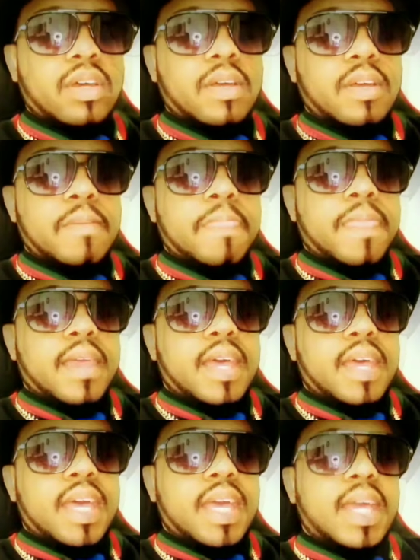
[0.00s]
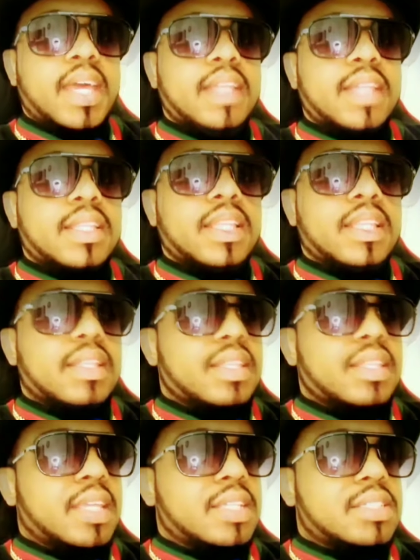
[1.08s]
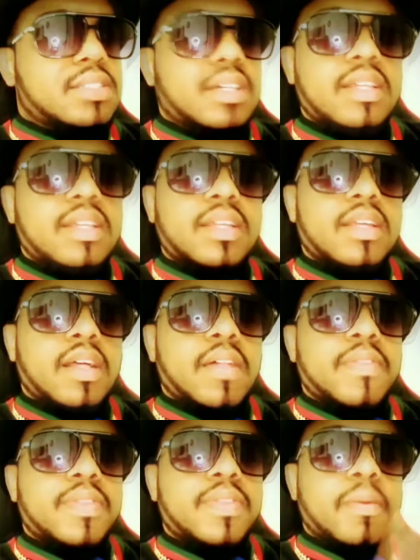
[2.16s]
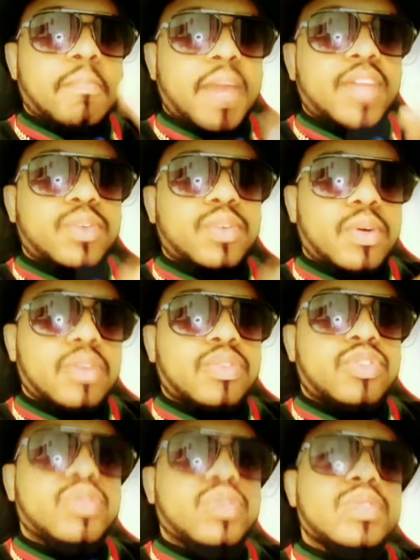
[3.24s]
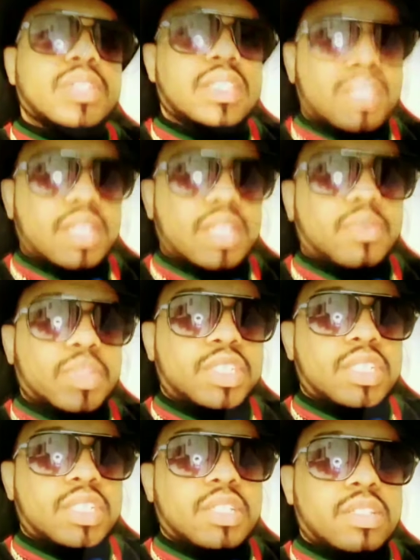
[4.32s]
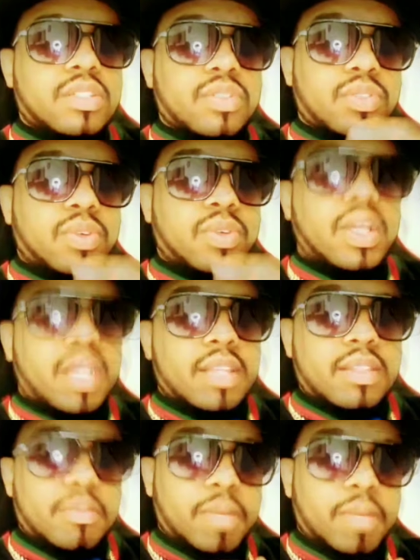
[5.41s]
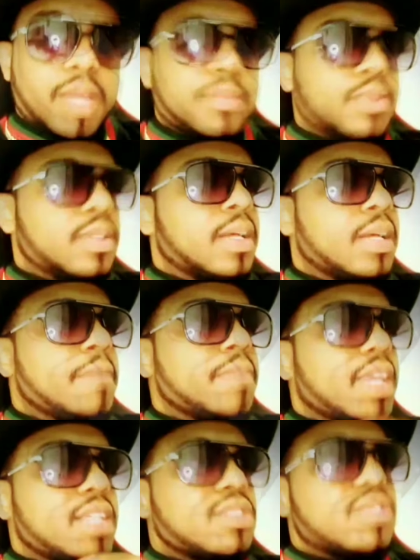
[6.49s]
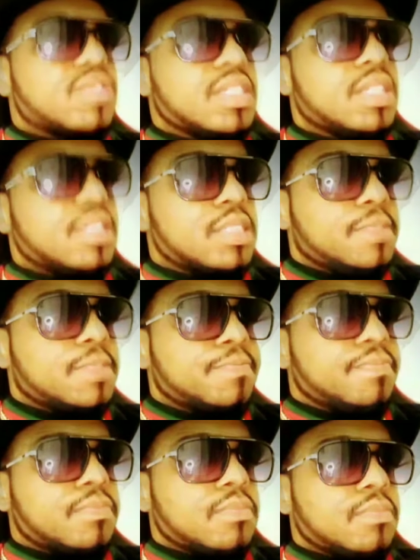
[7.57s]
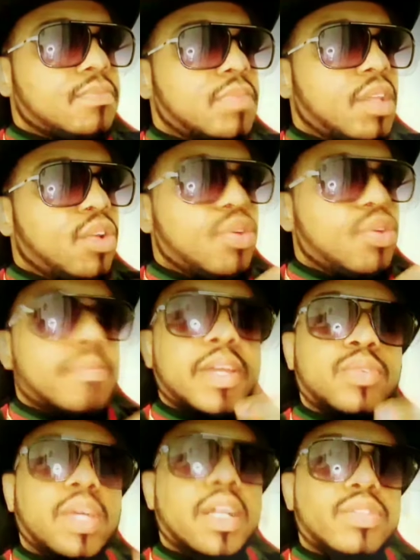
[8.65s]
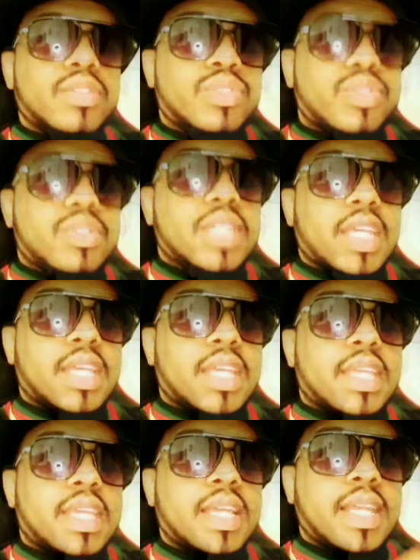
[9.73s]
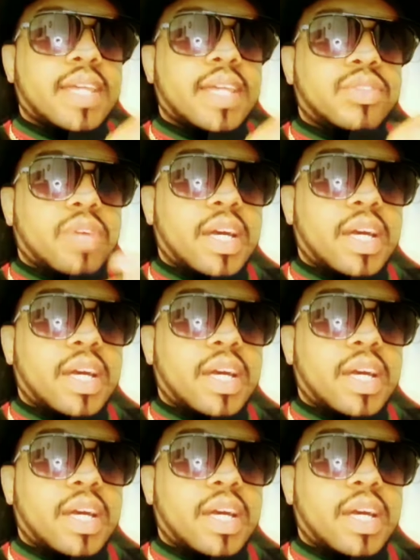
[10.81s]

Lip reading: and they study the manual to succeed, which is the Torah, the Bible, et ils utilisent le manuel du succès, qui est la Torah, qui est la Bible.